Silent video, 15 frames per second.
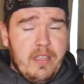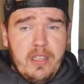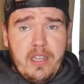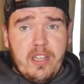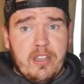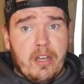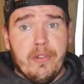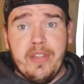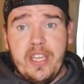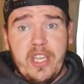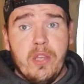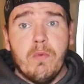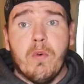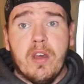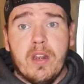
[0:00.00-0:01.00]
clothing
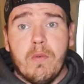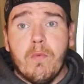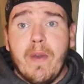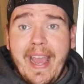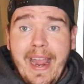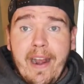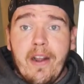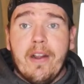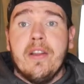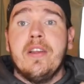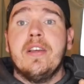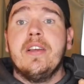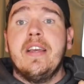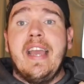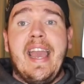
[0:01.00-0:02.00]
you want to wear
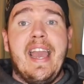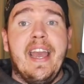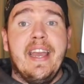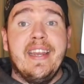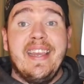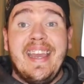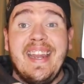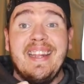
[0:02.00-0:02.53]
and it